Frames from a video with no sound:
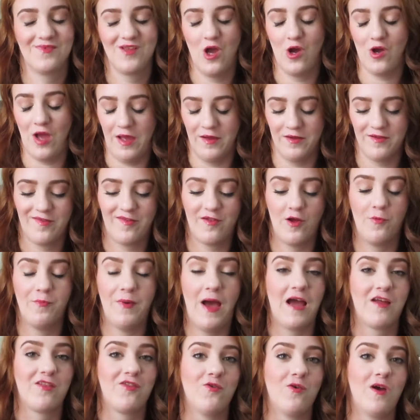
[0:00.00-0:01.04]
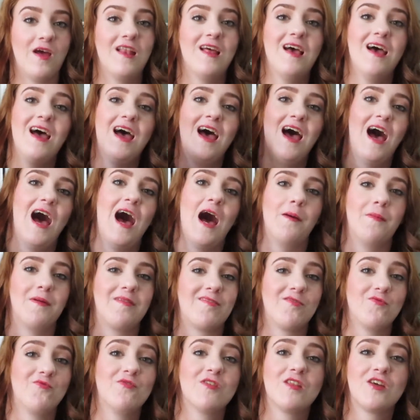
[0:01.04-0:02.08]
Okay, so back to it.
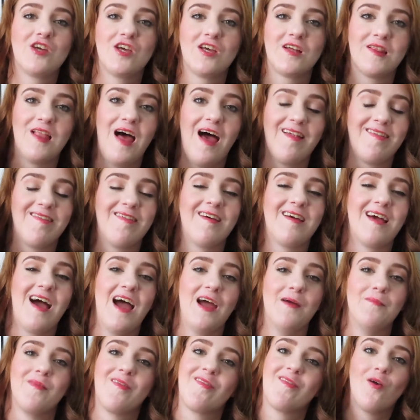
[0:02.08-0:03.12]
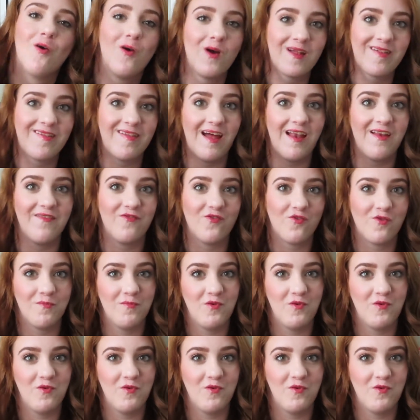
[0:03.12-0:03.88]
It's a really good classic. I'm so excited for the